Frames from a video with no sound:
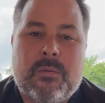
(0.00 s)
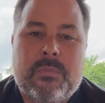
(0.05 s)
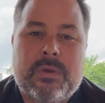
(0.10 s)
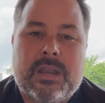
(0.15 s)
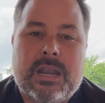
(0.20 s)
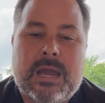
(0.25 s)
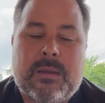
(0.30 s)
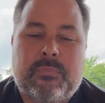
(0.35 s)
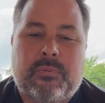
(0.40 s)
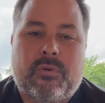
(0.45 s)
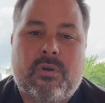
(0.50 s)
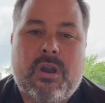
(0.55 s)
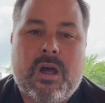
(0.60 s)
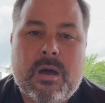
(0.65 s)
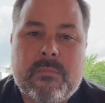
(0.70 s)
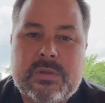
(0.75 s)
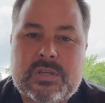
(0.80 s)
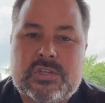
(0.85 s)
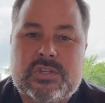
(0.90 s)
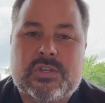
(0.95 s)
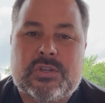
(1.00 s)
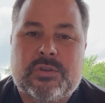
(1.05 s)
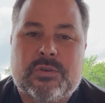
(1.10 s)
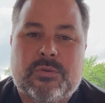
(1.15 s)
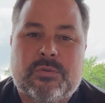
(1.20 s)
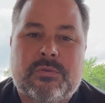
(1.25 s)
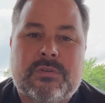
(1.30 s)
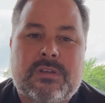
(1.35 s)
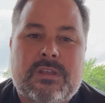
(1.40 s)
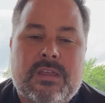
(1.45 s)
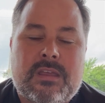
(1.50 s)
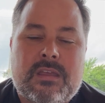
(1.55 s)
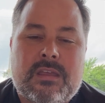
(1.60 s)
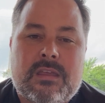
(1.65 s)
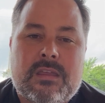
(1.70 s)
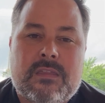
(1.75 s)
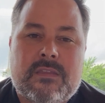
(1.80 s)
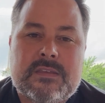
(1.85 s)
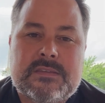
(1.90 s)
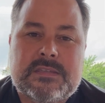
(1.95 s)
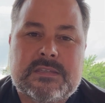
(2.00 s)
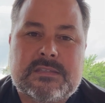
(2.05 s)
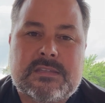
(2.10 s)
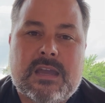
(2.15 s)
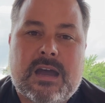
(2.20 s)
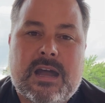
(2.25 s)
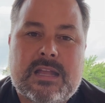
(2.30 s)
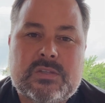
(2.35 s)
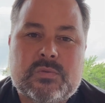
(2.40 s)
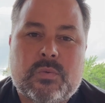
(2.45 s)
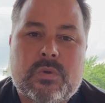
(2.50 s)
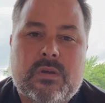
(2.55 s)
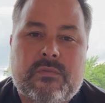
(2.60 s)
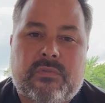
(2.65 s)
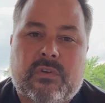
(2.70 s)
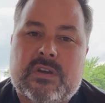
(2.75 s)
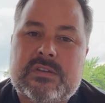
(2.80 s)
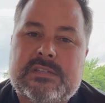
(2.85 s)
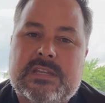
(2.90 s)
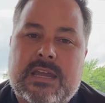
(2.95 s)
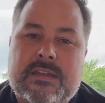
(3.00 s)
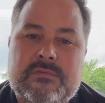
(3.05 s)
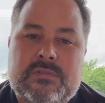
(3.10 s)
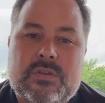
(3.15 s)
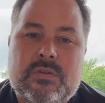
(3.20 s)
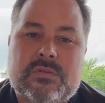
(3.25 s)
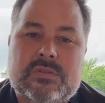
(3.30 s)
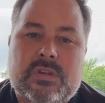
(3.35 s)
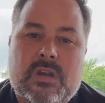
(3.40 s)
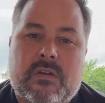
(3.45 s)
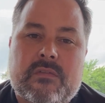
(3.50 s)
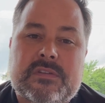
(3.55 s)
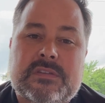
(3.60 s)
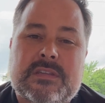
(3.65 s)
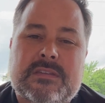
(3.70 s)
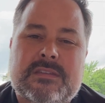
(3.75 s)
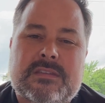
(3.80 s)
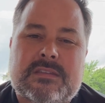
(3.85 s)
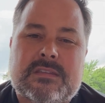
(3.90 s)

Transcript: But I promise you, this is God's will for us to have two services.